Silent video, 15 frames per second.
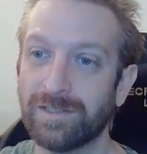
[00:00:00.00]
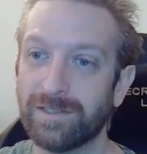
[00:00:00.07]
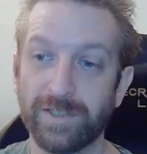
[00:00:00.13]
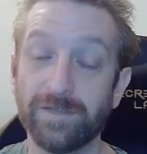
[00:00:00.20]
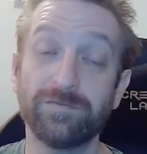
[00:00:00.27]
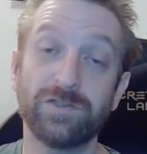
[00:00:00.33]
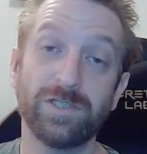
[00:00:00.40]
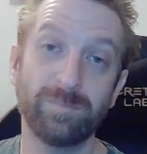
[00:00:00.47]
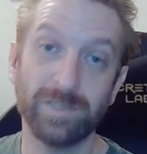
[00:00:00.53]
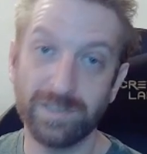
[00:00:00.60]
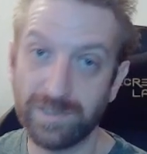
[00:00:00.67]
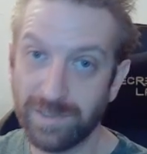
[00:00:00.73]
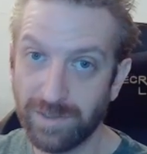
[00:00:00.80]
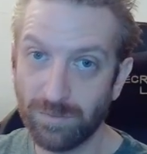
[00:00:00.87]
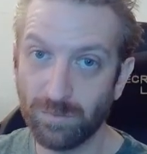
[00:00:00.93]
if
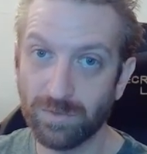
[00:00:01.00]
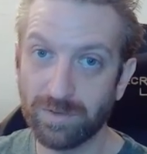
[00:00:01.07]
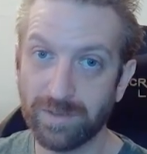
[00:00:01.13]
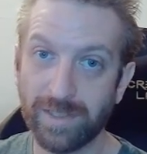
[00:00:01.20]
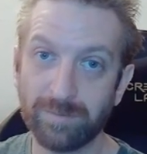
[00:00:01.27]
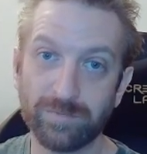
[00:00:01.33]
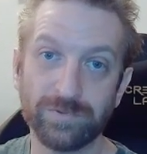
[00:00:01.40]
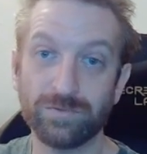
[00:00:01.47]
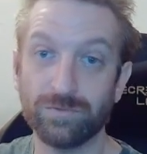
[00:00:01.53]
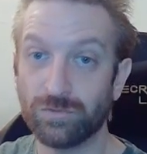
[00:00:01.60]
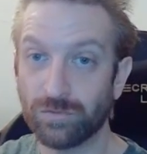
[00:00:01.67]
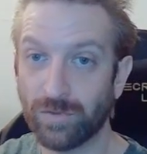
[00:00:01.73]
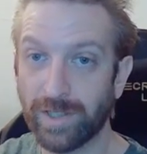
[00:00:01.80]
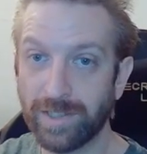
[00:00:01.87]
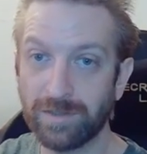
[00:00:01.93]
GPT were able to
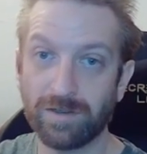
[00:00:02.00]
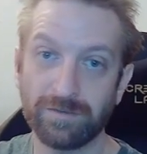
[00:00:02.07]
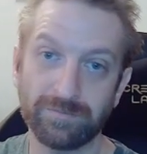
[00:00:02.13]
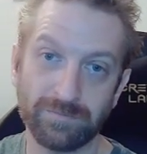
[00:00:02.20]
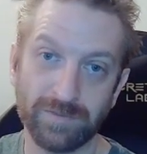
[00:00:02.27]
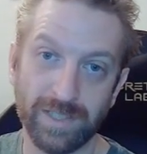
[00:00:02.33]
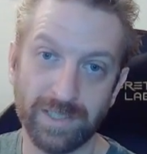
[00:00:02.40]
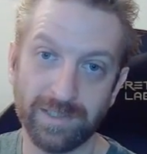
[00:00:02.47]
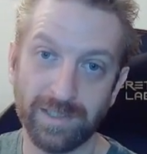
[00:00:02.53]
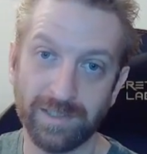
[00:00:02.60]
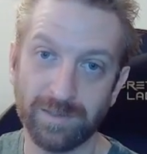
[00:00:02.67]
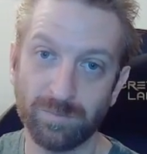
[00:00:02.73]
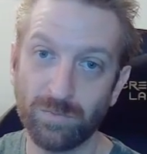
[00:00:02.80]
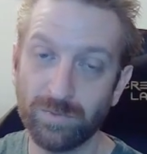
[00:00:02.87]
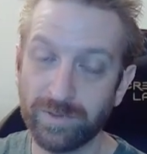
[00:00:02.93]
train off of that at
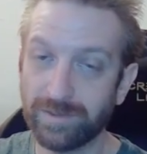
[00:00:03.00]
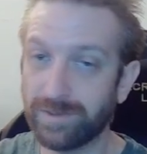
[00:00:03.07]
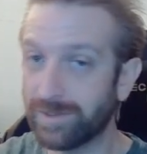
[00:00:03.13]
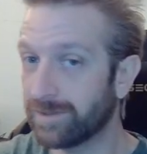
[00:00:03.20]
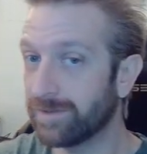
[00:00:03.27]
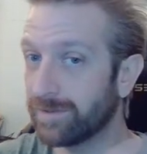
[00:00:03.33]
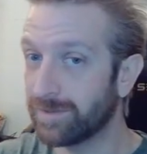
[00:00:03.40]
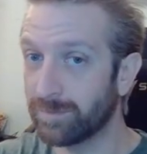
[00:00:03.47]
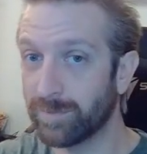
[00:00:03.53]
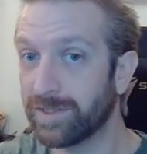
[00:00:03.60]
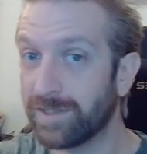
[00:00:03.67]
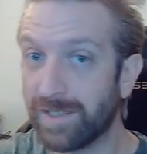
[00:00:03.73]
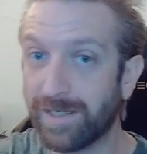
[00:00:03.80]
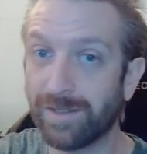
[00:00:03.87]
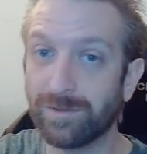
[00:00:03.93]
any point, it could
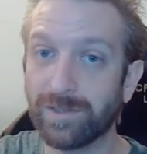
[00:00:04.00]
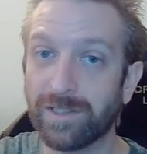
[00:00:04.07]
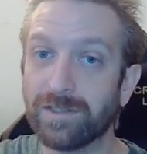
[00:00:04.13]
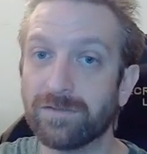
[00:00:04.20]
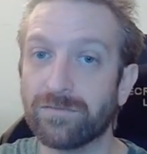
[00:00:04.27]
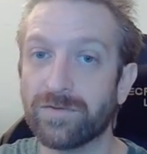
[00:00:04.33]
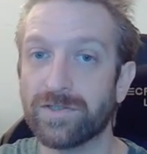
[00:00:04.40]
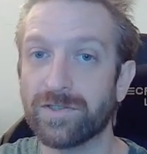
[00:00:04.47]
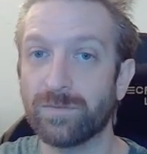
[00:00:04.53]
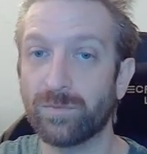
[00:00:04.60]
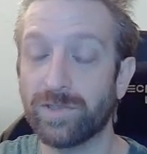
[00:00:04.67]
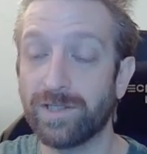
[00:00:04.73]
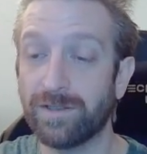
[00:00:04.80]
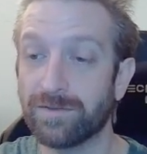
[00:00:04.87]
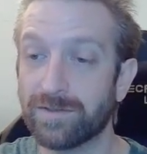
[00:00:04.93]
spit that out later for
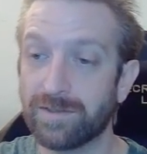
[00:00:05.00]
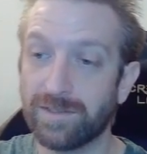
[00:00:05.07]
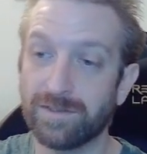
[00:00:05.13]
someone else.